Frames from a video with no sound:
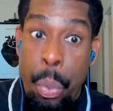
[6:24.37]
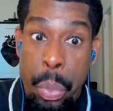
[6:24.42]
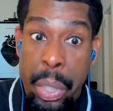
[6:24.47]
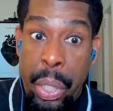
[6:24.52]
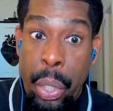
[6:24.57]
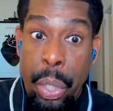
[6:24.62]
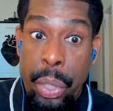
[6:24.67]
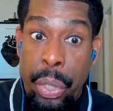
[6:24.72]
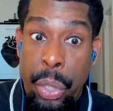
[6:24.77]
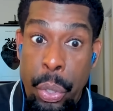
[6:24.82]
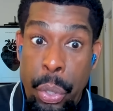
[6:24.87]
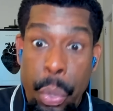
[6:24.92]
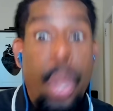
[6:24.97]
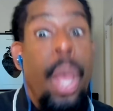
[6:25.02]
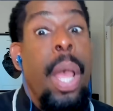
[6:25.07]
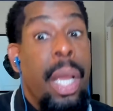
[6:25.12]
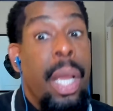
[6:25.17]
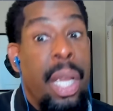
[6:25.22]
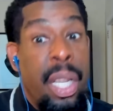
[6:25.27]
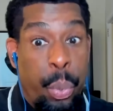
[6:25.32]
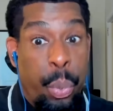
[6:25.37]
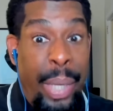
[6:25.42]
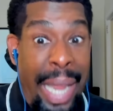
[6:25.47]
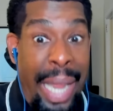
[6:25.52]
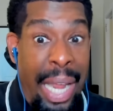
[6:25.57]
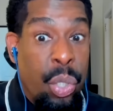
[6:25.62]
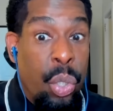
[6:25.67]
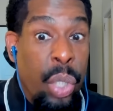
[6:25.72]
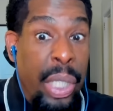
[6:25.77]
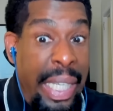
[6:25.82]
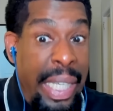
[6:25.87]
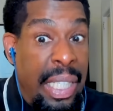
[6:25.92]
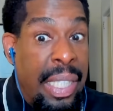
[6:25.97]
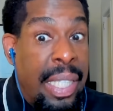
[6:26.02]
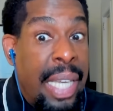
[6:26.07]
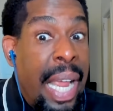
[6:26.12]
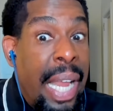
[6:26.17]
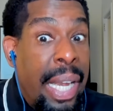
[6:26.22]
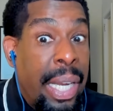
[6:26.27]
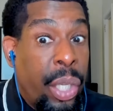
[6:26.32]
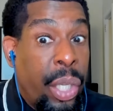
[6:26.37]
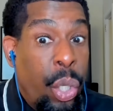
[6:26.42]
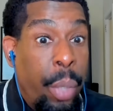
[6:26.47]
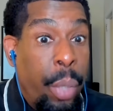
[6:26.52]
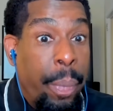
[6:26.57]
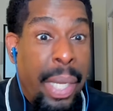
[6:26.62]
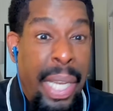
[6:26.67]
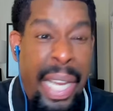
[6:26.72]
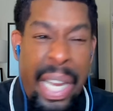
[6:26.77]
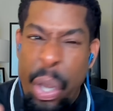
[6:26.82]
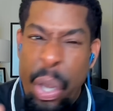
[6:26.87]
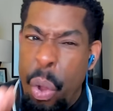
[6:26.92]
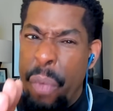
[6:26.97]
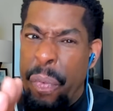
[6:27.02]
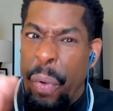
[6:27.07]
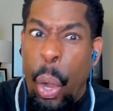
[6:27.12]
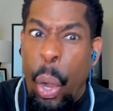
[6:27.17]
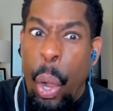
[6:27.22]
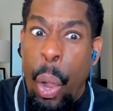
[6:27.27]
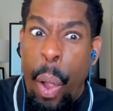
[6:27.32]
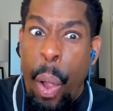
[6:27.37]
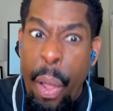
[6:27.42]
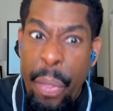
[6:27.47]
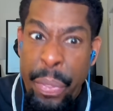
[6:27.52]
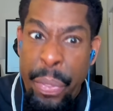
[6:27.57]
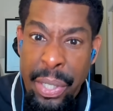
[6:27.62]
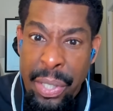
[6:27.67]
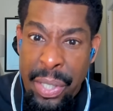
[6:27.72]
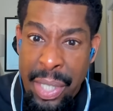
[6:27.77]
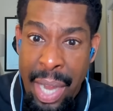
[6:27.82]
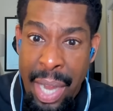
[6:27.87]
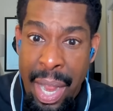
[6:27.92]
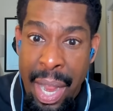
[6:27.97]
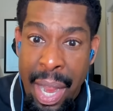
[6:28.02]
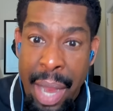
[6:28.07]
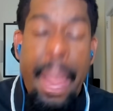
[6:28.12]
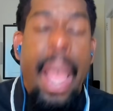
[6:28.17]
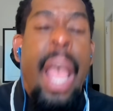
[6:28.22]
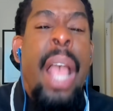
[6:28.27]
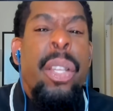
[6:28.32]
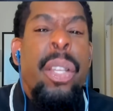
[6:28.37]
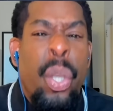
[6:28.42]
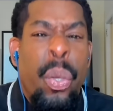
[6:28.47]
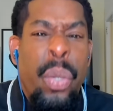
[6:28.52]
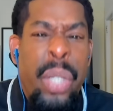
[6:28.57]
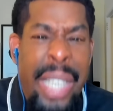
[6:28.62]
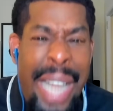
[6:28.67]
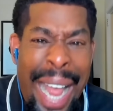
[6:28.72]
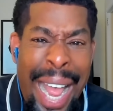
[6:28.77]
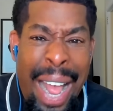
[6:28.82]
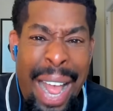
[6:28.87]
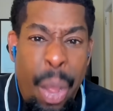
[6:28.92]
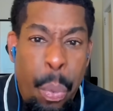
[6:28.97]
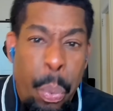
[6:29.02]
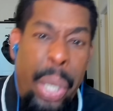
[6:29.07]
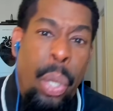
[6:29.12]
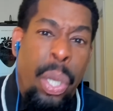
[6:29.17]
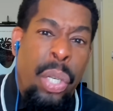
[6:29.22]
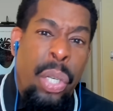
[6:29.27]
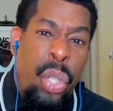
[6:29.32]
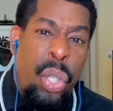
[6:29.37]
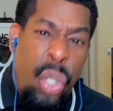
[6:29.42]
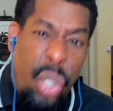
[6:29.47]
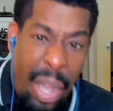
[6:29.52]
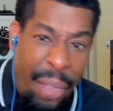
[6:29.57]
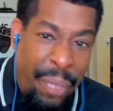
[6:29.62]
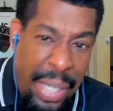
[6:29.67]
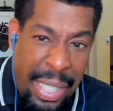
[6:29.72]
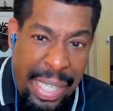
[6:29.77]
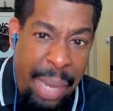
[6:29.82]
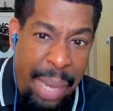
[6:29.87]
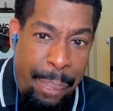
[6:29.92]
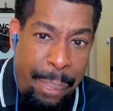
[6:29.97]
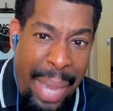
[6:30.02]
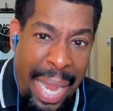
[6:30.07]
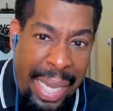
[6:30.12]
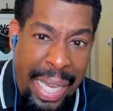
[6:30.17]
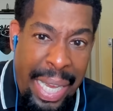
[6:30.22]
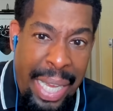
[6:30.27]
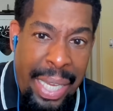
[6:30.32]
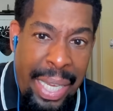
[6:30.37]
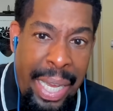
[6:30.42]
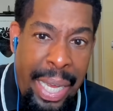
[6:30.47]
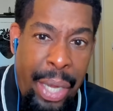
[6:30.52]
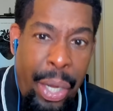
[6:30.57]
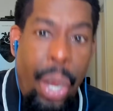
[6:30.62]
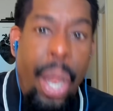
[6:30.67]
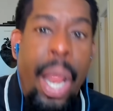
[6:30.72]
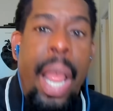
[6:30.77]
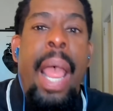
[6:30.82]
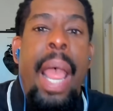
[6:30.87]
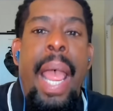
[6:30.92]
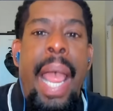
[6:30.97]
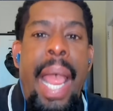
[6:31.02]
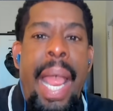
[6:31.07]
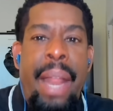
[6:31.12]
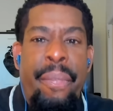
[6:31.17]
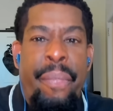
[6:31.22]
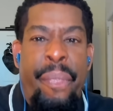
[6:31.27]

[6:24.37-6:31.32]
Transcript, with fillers: we're going to do because mm-hmm. we actually did accumulate over all this time. So now we're going to shove a day back in here, and